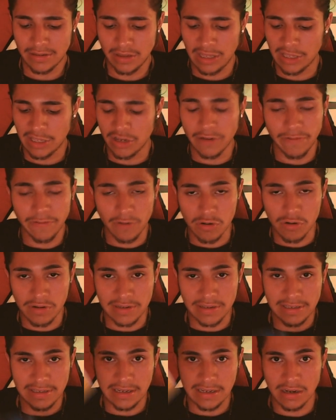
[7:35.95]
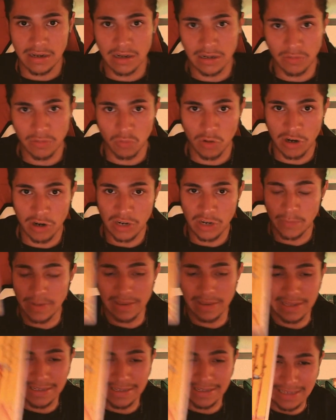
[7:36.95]
Like, you're focusing on work, but,
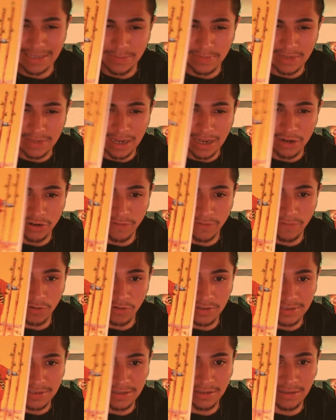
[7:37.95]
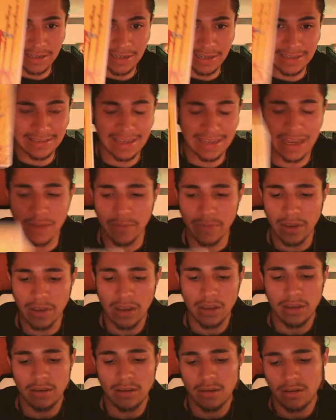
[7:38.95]
like, deep down, you're focusing on, like, damn.
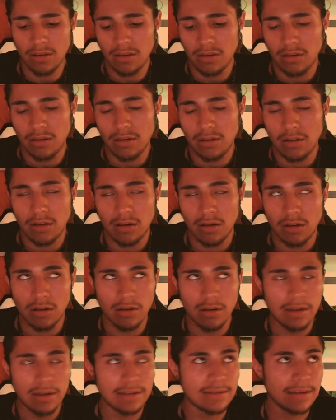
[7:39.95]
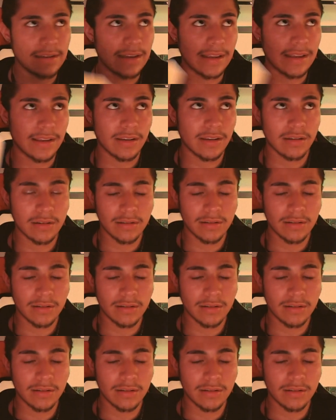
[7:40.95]
It's like,